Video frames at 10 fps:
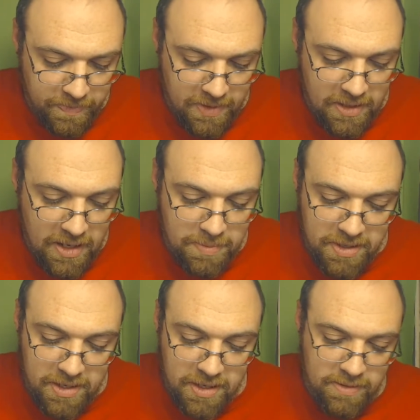going
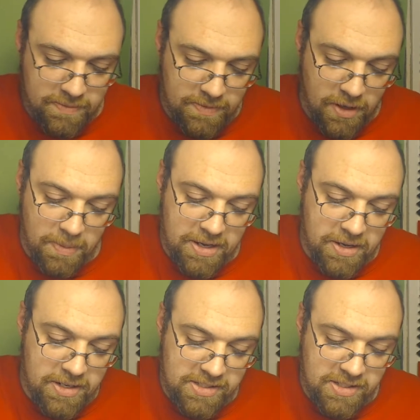to... Oh my
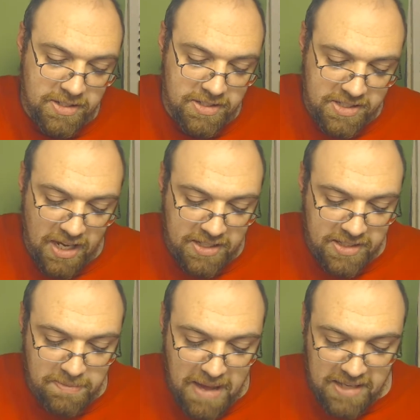goodness, the
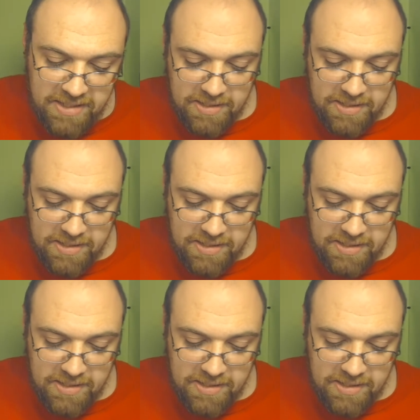disgusting mess.